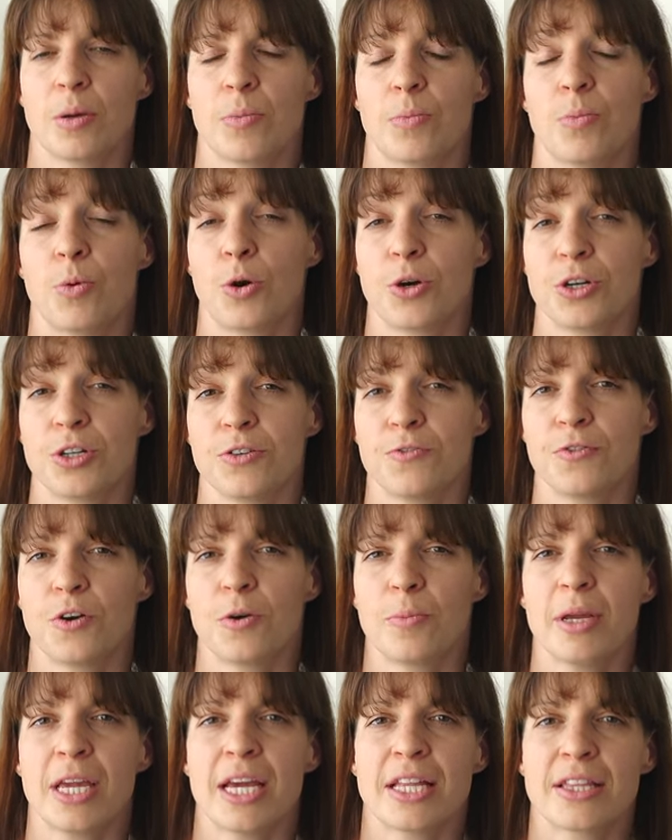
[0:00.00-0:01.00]
important
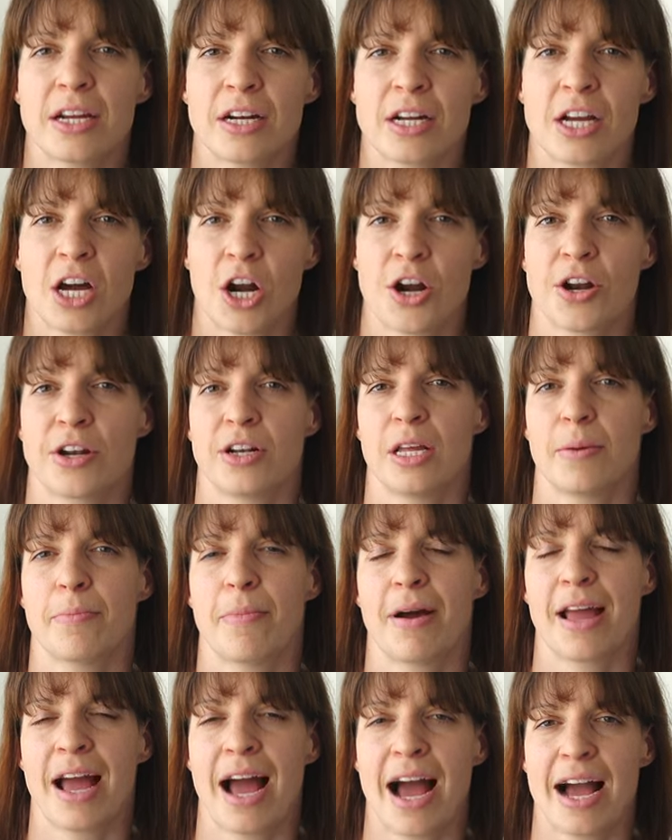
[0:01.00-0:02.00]
for me and are currently
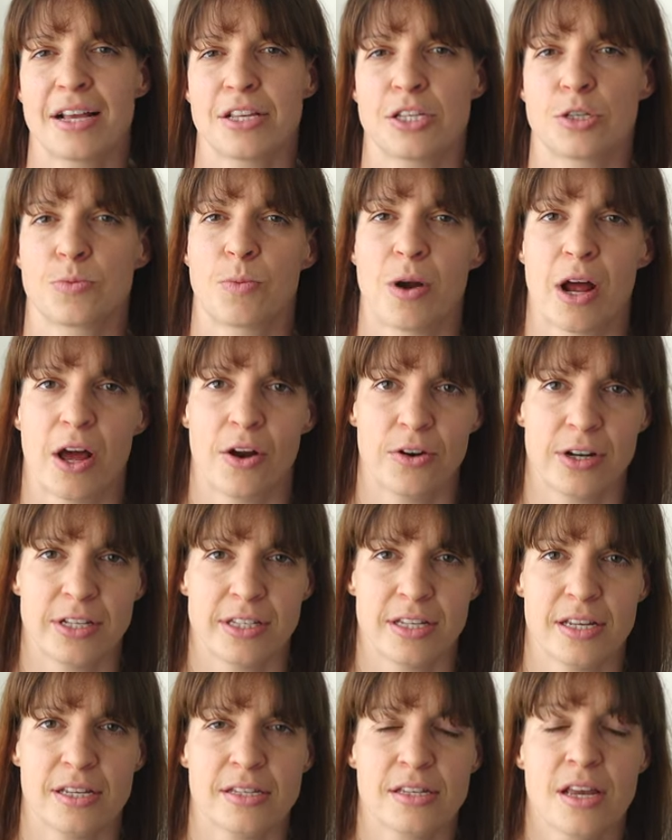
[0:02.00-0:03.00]
my highest
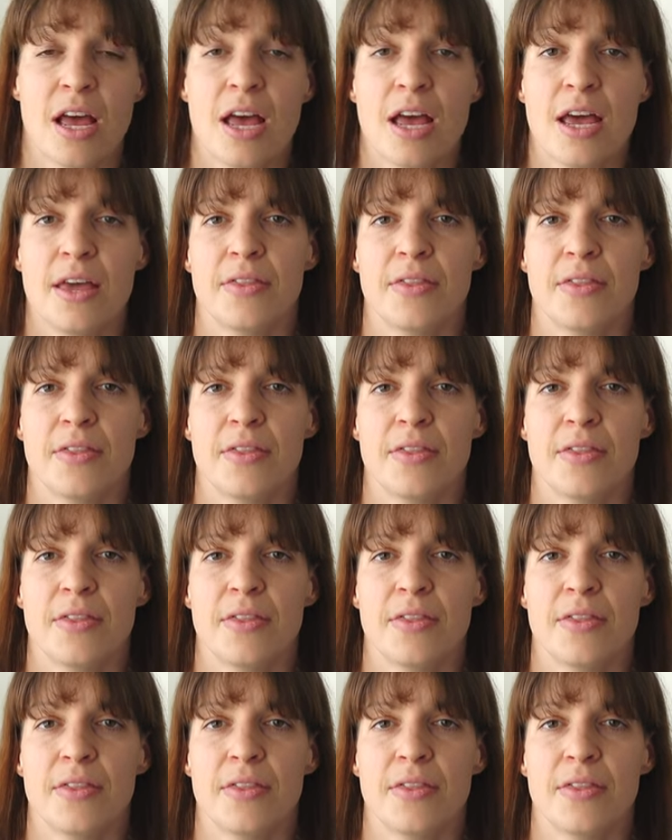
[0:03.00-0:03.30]
priorities.